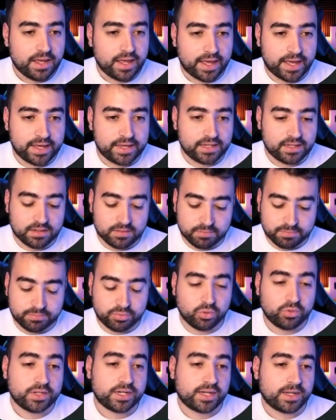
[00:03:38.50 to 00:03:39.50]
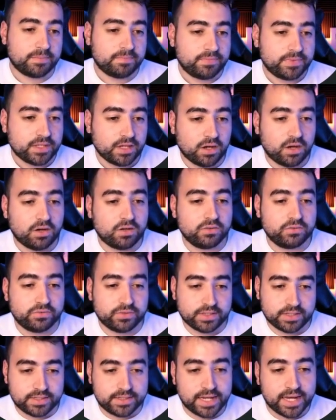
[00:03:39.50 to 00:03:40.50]
a border
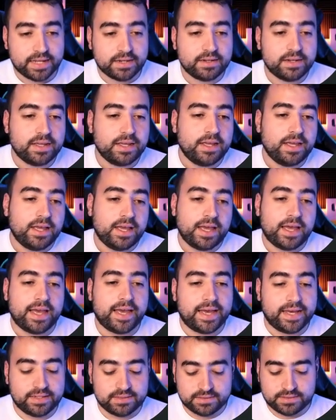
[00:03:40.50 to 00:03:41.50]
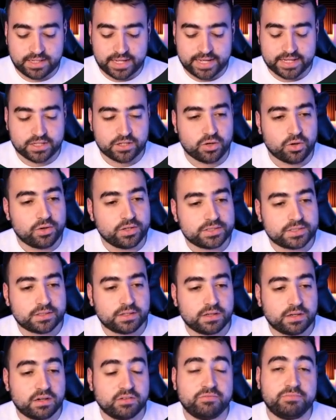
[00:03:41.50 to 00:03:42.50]
of none, and a cursor
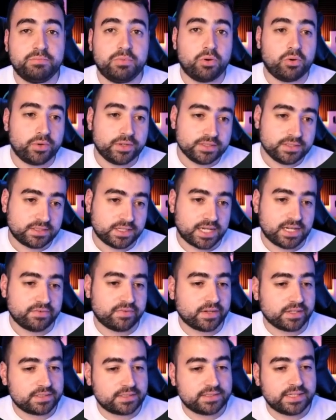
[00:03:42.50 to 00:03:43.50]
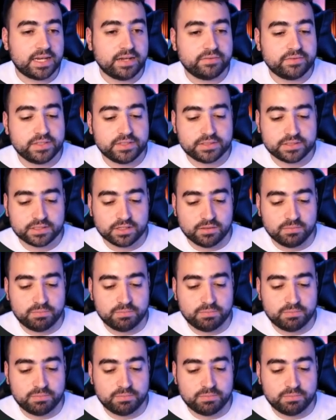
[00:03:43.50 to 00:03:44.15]
of pointer. If I save this, go